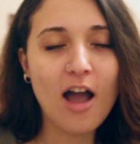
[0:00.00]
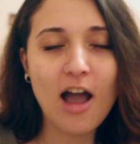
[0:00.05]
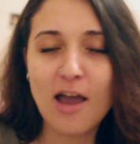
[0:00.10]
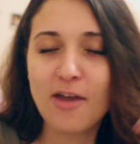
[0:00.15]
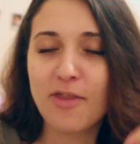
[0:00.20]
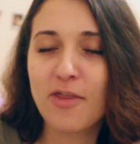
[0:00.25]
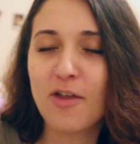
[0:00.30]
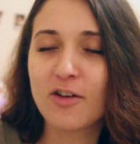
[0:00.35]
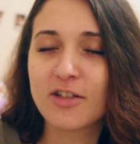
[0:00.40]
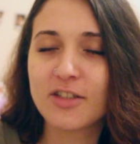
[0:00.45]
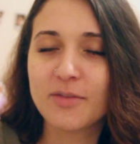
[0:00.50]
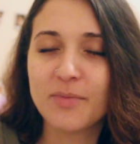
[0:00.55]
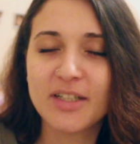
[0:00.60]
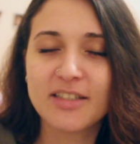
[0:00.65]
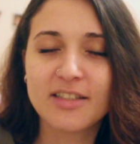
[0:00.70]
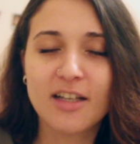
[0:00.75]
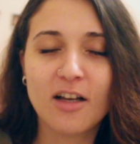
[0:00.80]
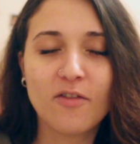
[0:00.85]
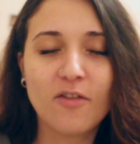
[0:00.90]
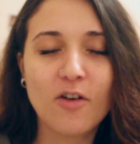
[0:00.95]
I thought to
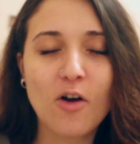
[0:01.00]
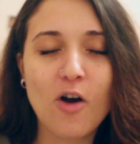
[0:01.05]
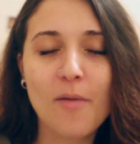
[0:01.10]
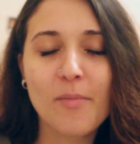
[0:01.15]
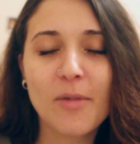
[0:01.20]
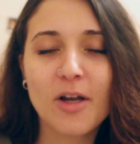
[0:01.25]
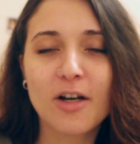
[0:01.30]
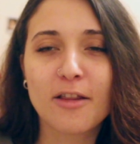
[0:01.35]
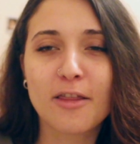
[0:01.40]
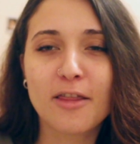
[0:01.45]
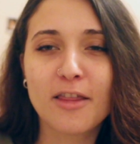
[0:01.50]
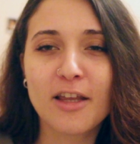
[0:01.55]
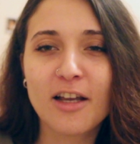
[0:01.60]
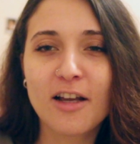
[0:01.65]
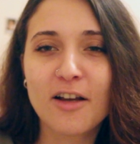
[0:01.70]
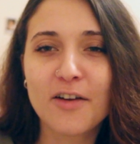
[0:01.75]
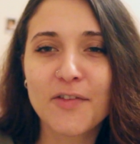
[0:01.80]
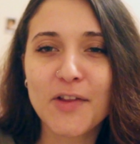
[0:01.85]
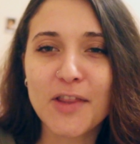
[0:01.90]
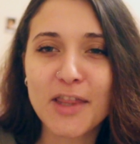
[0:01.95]
myself, oh, I'm gonna
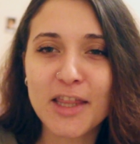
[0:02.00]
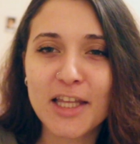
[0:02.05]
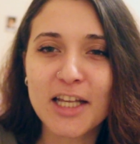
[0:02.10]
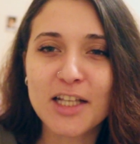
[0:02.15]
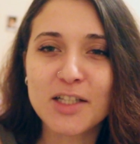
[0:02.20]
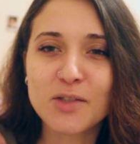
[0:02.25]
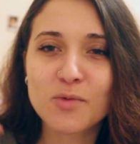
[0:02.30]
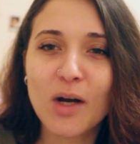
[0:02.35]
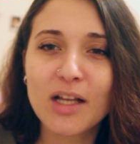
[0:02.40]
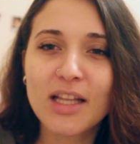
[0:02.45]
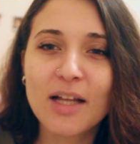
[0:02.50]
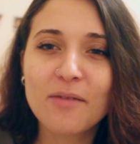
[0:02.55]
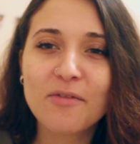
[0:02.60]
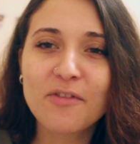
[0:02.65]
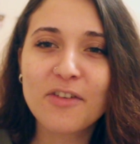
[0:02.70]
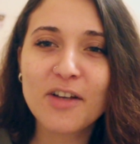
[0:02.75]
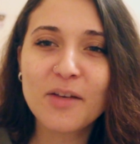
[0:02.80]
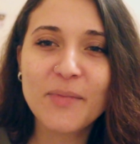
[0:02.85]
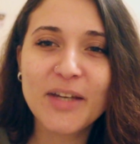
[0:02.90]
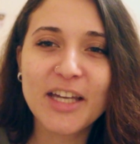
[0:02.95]
think of the things while I'm
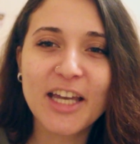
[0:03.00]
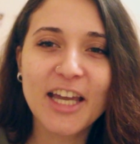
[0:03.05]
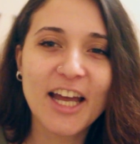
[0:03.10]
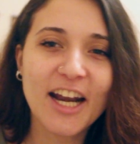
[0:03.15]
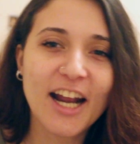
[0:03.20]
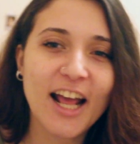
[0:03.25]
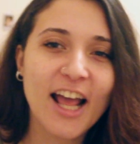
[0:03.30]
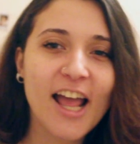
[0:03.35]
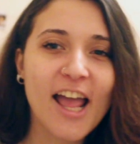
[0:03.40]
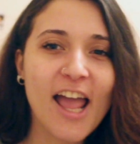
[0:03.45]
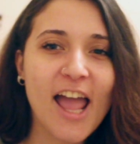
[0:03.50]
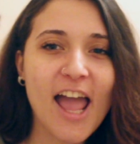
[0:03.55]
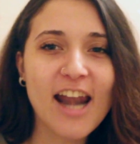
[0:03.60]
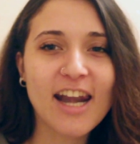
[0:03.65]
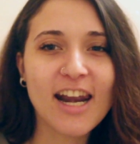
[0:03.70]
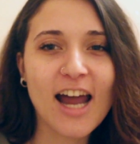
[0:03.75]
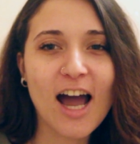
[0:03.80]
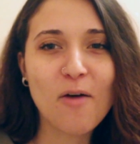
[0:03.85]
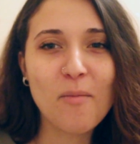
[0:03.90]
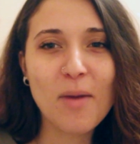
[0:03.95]
filming it.
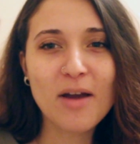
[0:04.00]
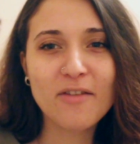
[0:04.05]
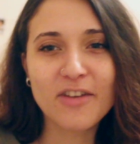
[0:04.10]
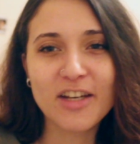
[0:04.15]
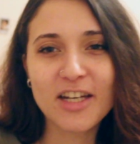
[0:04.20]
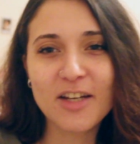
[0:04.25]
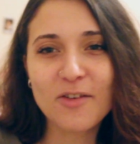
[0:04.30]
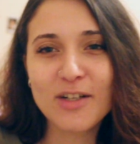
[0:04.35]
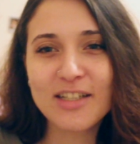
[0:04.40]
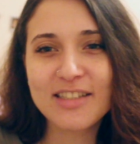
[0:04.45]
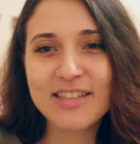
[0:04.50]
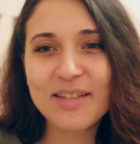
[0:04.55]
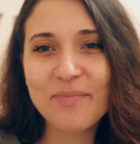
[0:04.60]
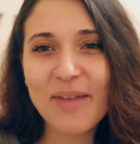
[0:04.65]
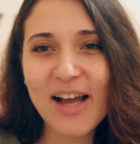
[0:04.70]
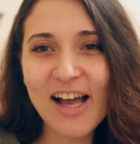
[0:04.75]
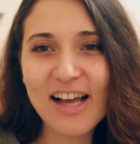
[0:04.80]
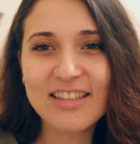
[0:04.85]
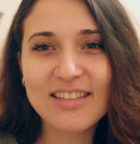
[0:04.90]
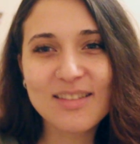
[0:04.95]
And now my video is a
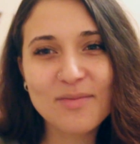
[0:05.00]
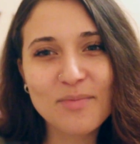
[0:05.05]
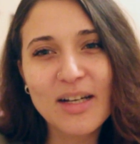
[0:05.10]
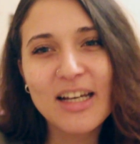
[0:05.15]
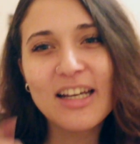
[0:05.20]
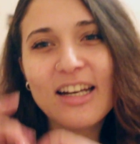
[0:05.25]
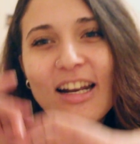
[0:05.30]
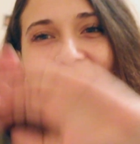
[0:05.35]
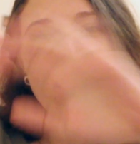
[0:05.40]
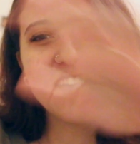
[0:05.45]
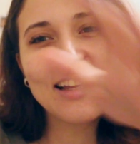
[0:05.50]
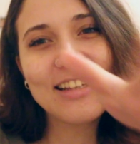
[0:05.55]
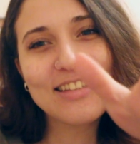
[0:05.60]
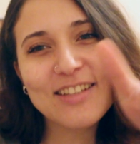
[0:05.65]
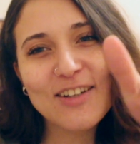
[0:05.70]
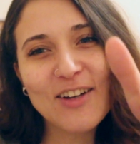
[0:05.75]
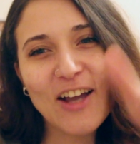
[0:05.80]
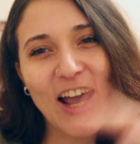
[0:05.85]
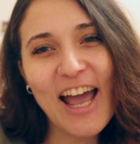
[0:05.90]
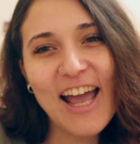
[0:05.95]
mess, but
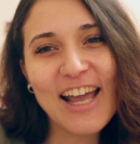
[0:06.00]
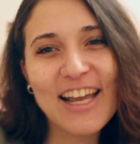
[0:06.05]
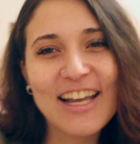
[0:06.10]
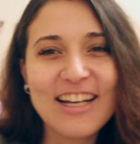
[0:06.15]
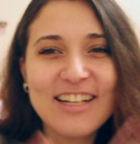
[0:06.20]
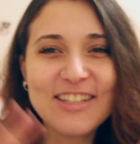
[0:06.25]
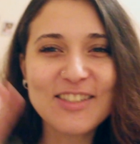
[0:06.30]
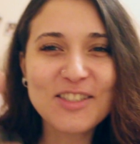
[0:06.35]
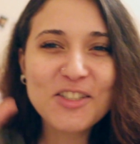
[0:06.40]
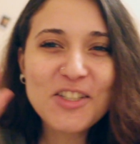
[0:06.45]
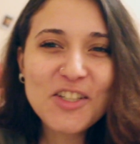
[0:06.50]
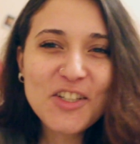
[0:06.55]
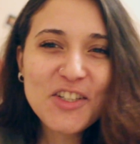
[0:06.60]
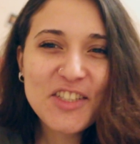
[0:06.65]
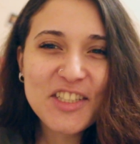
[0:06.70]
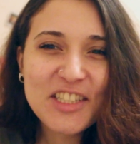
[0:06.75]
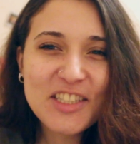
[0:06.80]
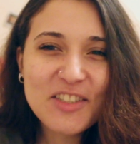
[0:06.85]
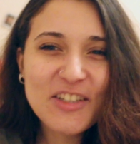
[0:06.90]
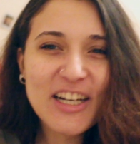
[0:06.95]
it's okay, because you're
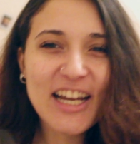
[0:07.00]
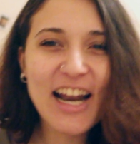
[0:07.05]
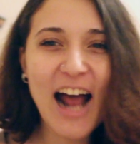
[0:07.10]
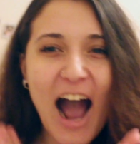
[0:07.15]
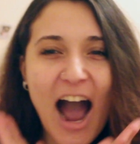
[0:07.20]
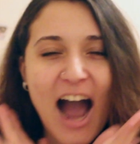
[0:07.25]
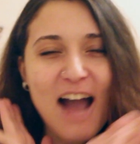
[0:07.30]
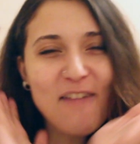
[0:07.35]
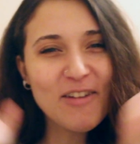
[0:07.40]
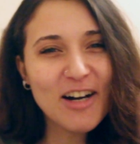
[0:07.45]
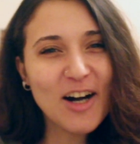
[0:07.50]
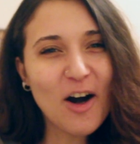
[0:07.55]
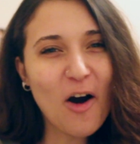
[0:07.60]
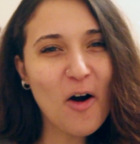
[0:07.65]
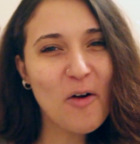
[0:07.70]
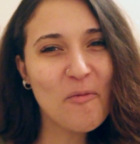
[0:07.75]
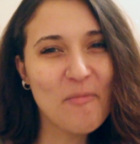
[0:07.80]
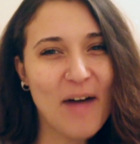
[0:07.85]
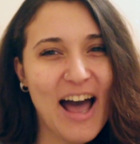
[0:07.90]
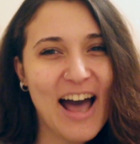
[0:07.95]
used to it. I'm a
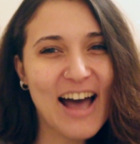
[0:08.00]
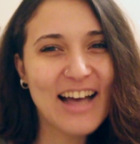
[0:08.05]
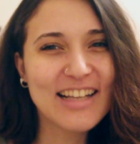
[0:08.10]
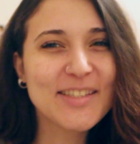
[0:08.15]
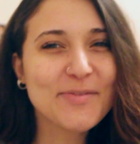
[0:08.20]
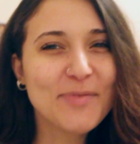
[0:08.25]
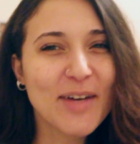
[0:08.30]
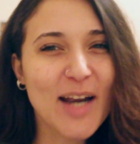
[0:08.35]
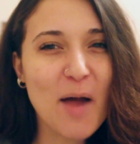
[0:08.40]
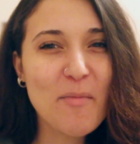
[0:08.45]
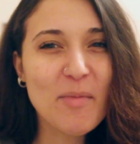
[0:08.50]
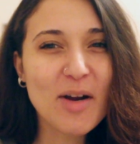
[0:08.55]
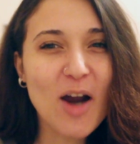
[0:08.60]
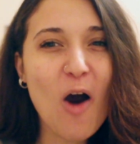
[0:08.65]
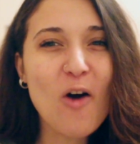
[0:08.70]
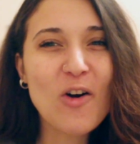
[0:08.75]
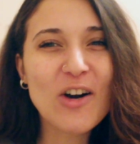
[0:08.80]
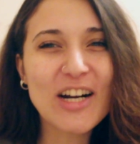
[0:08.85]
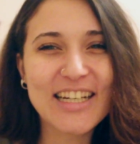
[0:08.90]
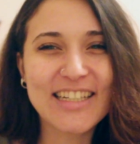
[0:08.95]
whole mess, but I'm an
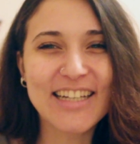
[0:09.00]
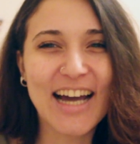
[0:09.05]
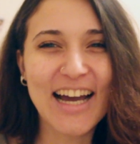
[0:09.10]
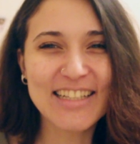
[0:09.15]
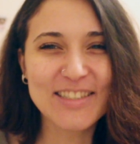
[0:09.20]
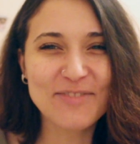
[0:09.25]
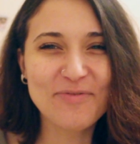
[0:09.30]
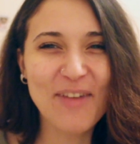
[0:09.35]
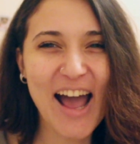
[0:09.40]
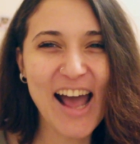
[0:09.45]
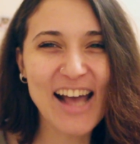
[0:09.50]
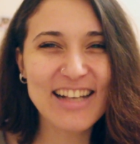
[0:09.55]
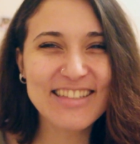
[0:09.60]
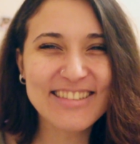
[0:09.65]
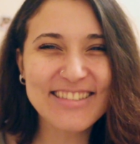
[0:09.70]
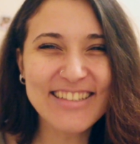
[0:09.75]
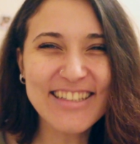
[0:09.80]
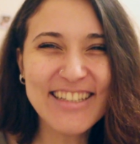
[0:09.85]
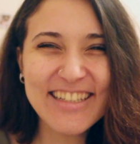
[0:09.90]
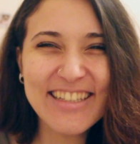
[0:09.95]
organized
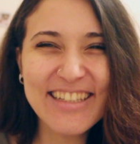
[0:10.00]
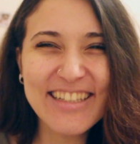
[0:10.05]
mess.